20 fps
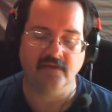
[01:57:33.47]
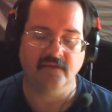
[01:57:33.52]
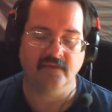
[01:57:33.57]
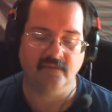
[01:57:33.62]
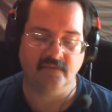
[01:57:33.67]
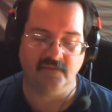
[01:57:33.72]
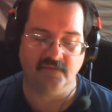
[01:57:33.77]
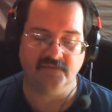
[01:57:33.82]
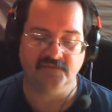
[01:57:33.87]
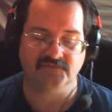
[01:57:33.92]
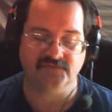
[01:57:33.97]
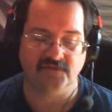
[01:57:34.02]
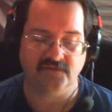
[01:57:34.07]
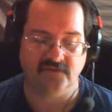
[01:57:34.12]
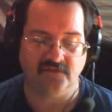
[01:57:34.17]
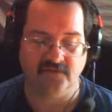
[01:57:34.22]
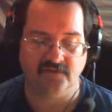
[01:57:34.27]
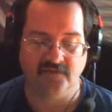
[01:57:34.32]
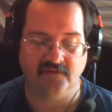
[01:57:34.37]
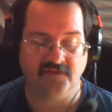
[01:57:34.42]
This
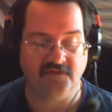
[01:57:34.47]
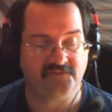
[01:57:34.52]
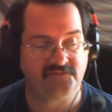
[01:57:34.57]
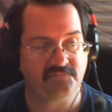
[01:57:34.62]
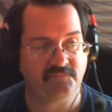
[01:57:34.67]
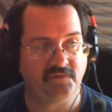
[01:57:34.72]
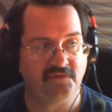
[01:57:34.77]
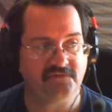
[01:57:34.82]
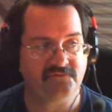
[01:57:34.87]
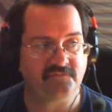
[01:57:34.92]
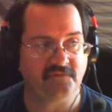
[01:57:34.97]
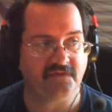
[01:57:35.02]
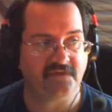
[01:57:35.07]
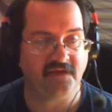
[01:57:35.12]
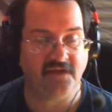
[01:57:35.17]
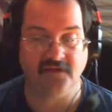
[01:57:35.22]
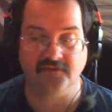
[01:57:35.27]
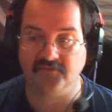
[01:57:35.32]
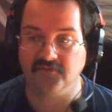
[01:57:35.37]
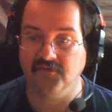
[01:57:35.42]
gets a +1
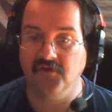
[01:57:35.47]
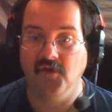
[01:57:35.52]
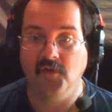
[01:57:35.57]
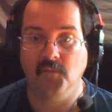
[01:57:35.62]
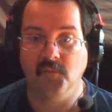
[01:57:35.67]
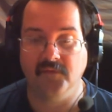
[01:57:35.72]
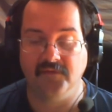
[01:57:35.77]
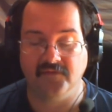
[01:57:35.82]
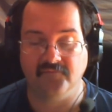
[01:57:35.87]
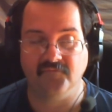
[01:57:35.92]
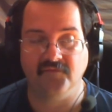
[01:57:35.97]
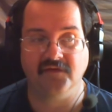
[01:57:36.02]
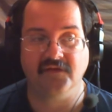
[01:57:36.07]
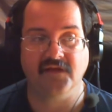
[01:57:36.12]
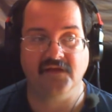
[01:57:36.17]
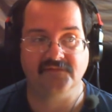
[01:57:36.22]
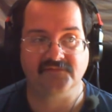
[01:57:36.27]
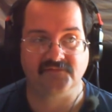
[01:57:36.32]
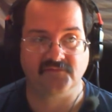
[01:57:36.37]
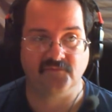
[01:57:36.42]
counter whenever you
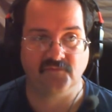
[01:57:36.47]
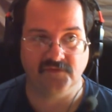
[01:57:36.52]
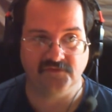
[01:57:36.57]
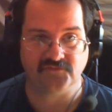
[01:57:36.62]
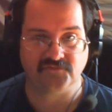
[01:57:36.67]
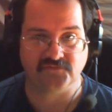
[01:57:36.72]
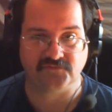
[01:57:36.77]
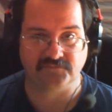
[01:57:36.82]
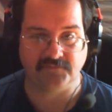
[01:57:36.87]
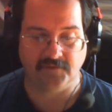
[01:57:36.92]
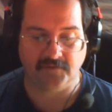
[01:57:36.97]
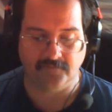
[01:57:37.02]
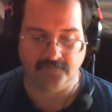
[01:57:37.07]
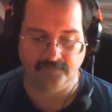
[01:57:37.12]
cast a creature spell.